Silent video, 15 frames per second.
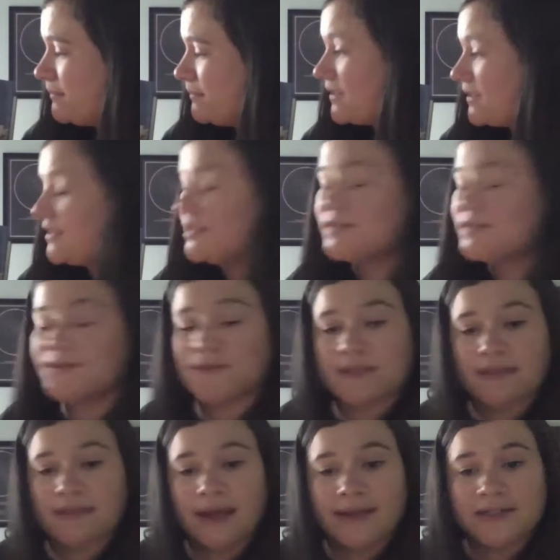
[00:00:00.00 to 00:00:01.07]
but he's
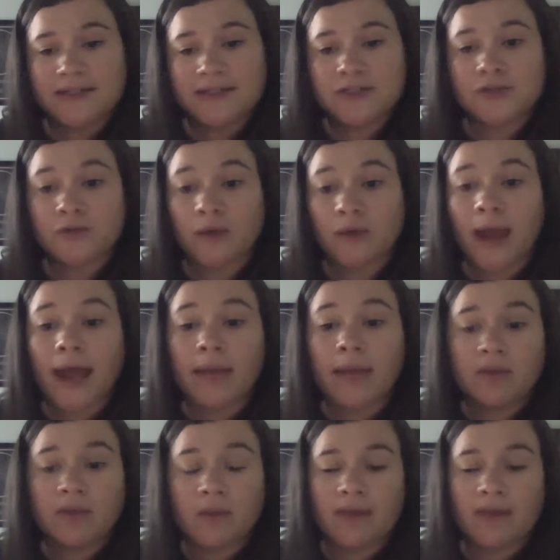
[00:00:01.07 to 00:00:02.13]
using that to describe
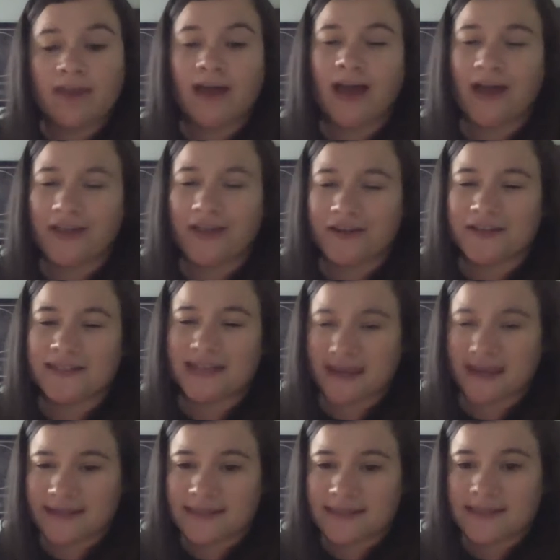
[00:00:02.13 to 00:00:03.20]
the way that others say
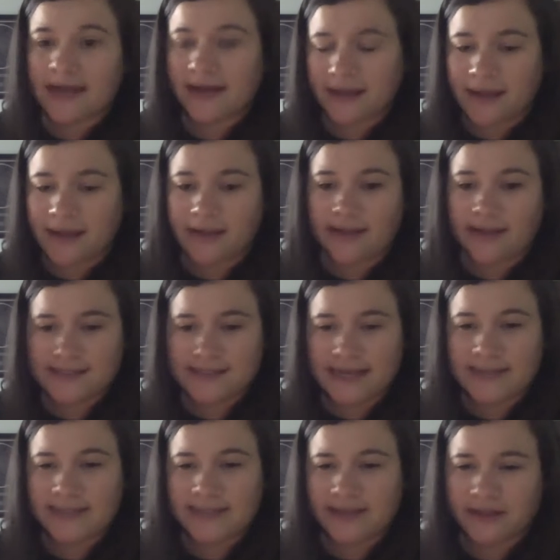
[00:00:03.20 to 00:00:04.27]
his
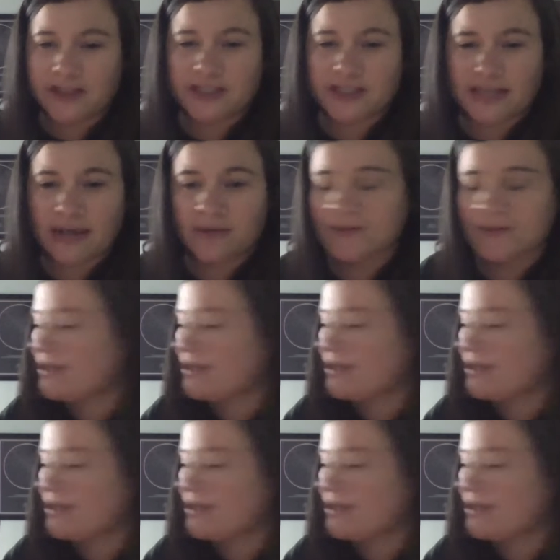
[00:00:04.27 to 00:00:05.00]
dad's English sounds.